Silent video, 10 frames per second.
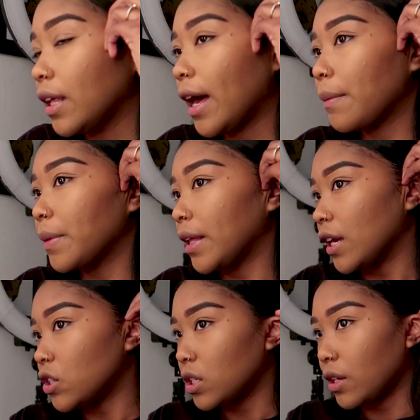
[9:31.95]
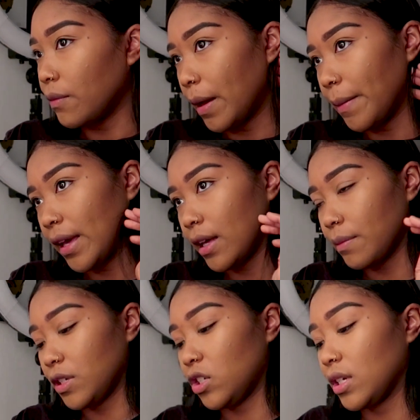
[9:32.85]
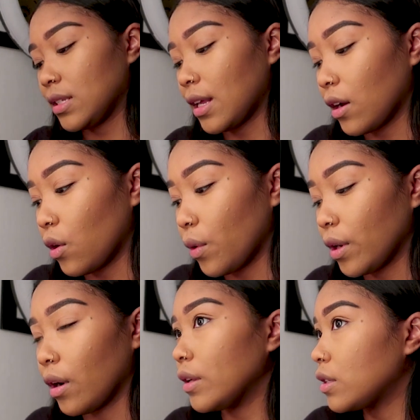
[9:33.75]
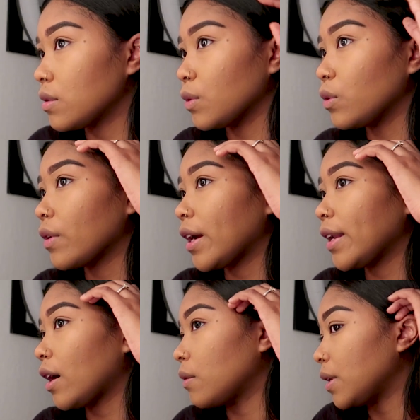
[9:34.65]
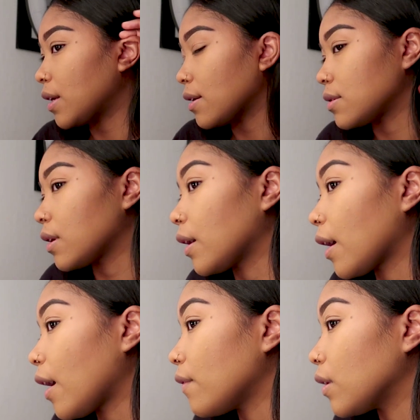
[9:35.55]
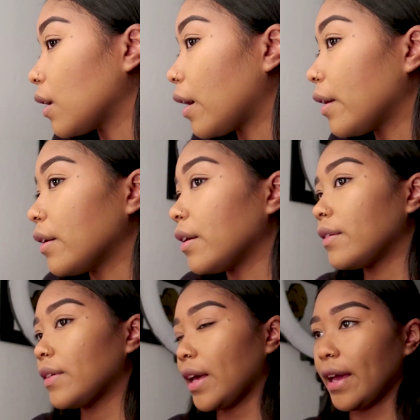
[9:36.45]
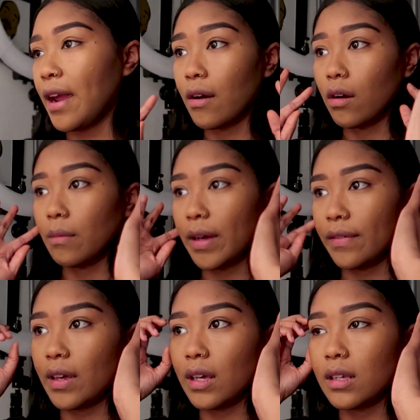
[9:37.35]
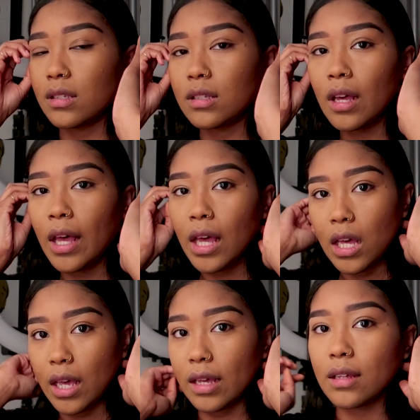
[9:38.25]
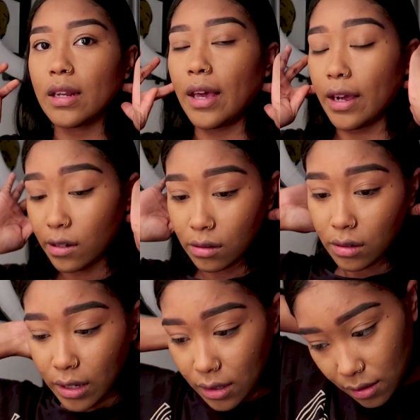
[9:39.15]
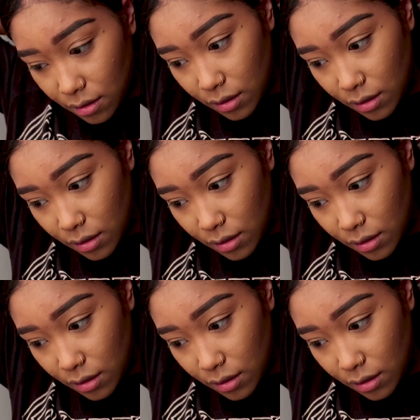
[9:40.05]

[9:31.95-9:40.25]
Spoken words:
The application of my makeup is just not going on as smooth right now because like I have a lot of hair on my face, and hair is